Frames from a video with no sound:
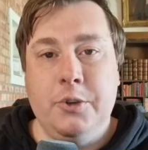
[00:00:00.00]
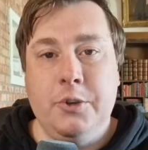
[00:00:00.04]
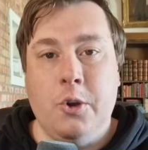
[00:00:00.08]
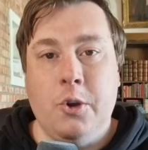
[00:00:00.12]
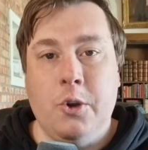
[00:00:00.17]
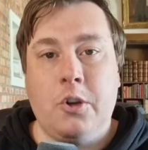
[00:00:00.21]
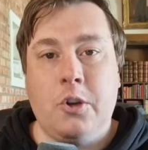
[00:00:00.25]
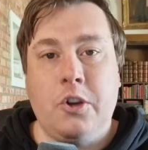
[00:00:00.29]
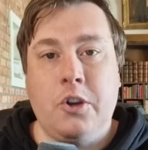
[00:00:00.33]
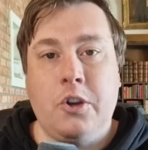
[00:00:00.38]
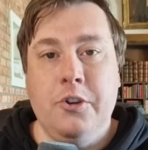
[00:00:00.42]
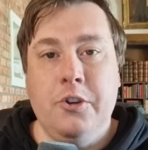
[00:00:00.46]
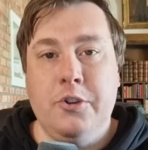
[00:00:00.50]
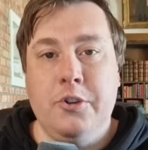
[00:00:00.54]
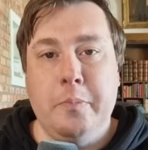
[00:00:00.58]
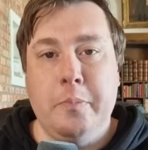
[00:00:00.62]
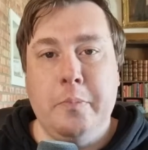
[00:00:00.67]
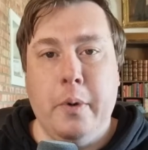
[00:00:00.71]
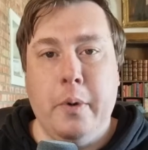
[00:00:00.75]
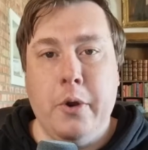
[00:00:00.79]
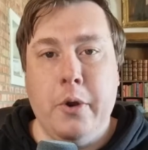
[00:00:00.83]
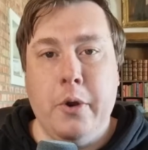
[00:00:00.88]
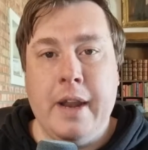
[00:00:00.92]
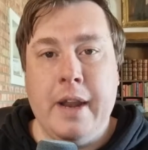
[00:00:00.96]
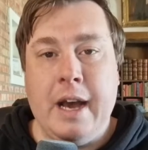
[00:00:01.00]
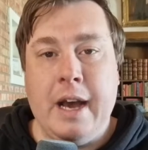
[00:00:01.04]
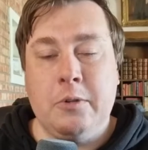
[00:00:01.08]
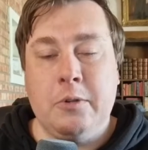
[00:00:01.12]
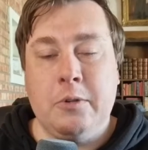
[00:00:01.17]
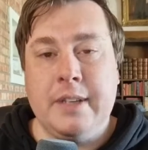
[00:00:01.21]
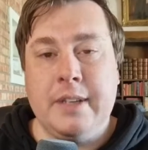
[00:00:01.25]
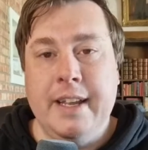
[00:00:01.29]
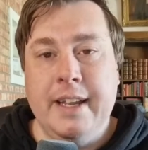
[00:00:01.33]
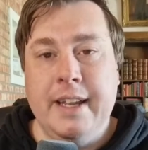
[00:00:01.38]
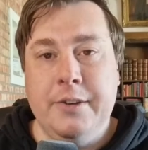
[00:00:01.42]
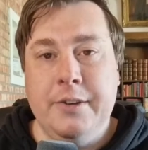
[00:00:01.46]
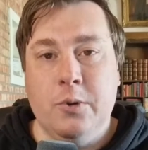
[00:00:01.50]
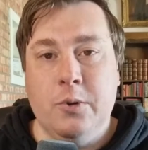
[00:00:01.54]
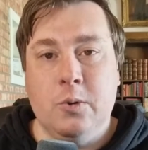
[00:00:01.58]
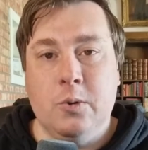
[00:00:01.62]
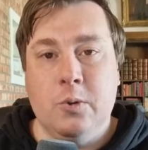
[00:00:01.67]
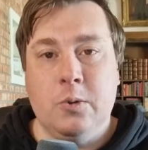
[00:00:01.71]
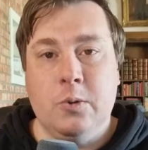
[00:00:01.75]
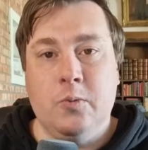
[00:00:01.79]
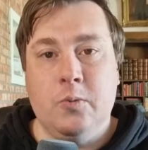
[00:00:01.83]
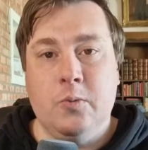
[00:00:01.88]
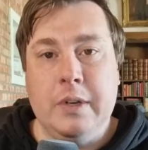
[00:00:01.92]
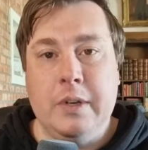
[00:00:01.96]
You're not going to burn out, and
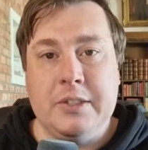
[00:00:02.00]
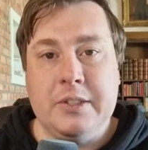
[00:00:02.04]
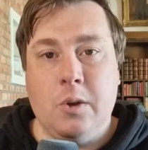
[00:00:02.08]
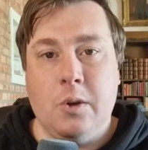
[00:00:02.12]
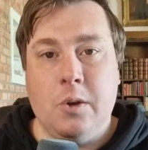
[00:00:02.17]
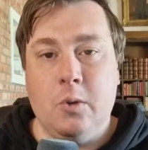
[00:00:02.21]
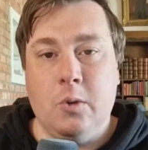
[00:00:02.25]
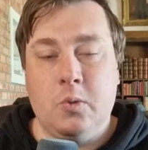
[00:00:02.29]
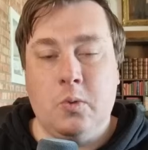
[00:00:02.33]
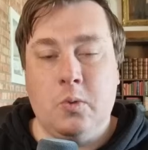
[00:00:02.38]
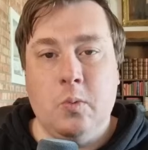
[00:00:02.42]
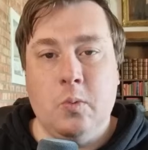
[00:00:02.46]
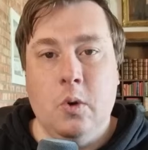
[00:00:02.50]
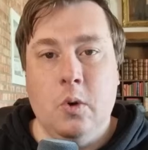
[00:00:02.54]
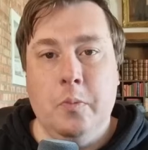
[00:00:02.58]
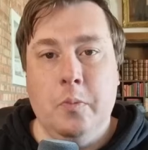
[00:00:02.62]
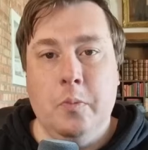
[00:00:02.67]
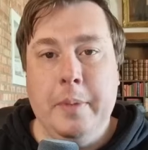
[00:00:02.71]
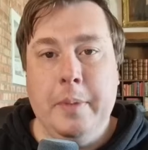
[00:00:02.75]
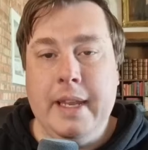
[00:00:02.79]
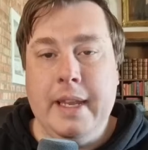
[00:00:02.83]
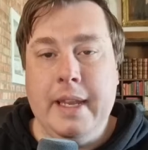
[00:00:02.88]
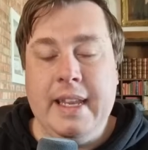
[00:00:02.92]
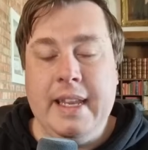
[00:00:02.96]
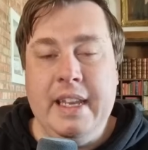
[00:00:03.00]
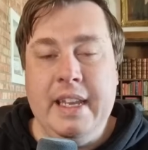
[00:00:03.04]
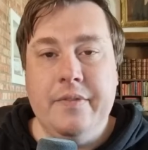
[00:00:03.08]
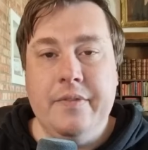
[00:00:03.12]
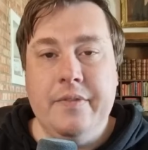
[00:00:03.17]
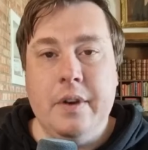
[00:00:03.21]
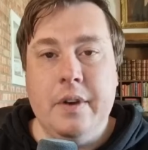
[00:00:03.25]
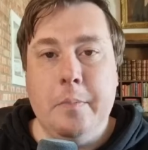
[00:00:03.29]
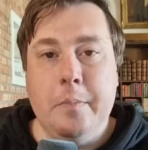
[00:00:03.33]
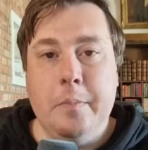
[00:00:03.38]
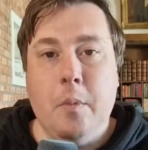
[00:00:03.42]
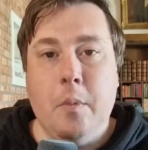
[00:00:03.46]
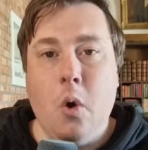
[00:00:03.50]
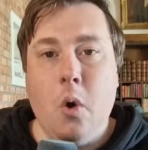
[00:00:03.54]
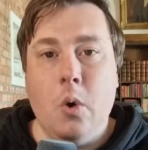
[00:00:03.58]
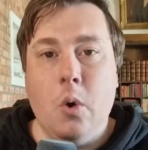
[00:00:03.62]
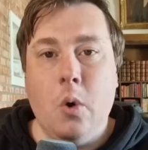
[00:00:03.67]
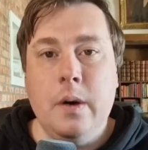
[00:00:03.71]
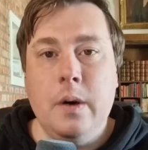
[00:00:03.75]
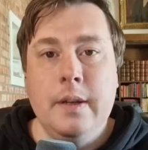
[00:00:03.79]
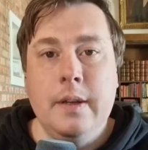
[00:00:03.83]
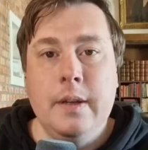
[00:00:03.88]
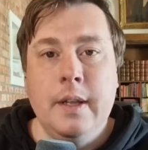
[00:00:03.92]
your results will be even more.